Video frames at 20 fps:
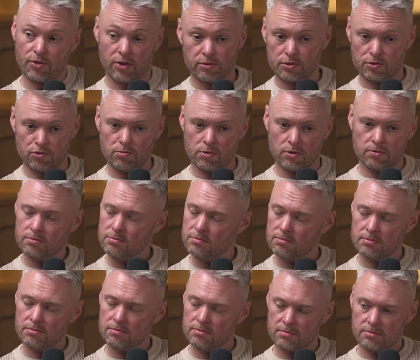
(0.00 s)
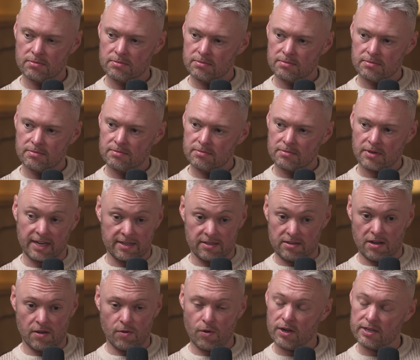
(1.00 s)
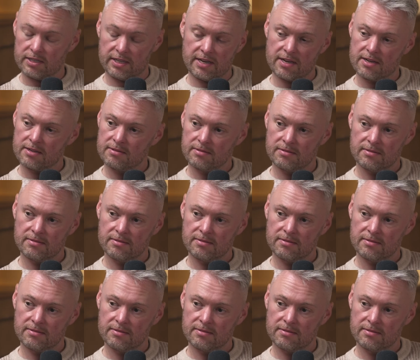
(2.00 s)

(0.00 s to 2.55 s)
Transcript: that was normal. I had no idea.